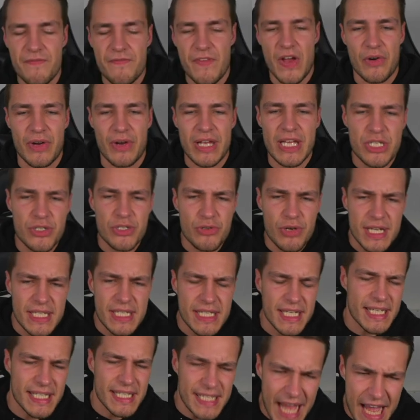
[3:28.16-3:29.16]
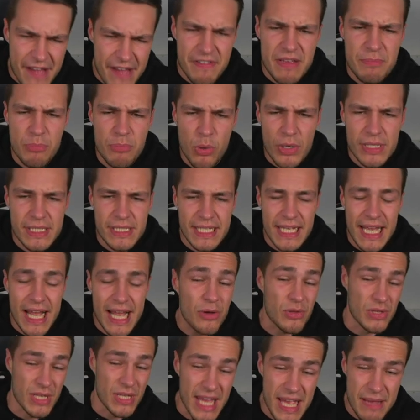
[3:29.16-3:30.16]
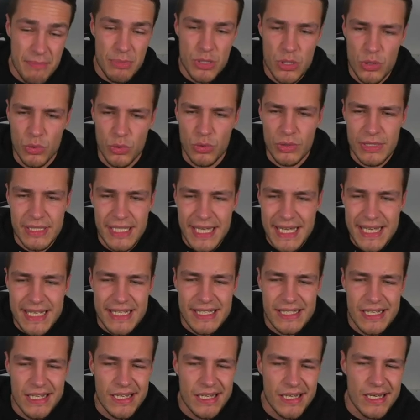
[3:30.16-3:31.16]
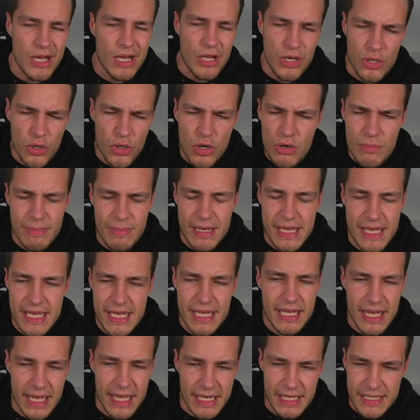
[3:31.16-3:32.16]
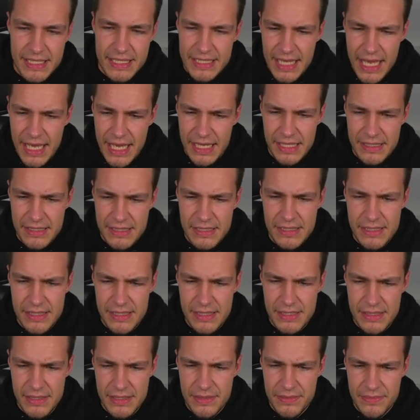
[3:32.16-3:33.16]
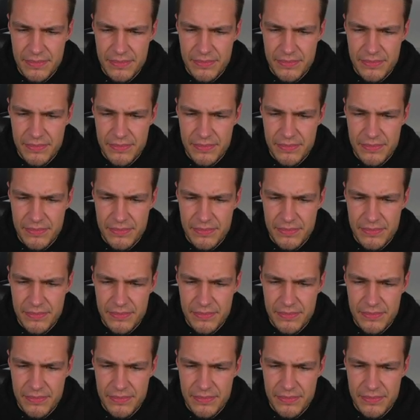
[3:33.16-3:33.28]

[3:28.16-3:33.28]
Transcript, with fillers: very interesting is Avi pointing out the ape short data not making any sense.